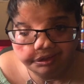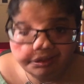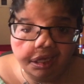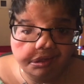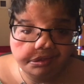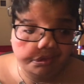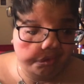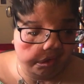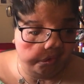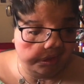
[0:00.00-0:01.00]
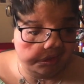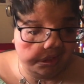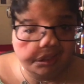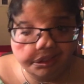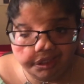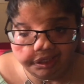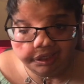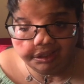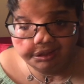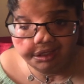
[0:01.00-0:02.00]
yes, so it did
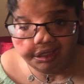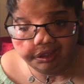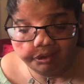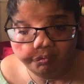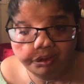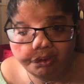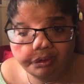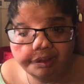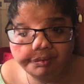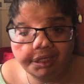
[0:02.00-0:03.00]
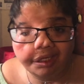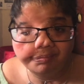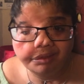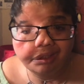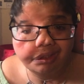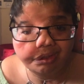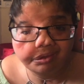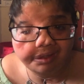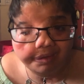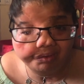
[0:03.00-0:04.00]
say that it was going to be enemies to
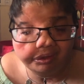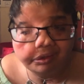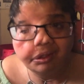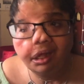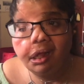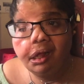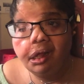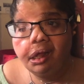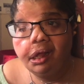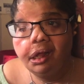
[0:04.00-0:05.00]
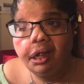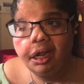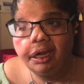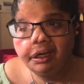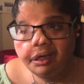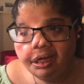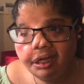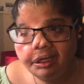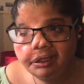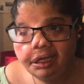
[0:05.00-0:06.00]
lovers.
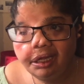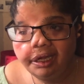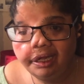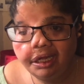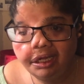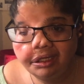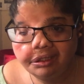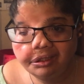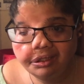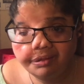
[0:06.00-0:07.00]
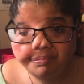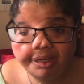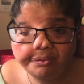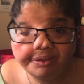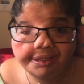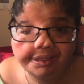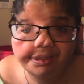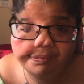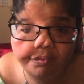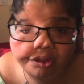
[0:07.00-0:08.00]
Anon, and by the way, just a
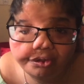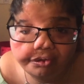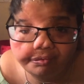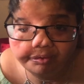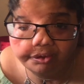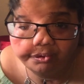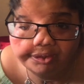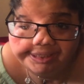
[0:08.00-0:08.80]
spoiler review.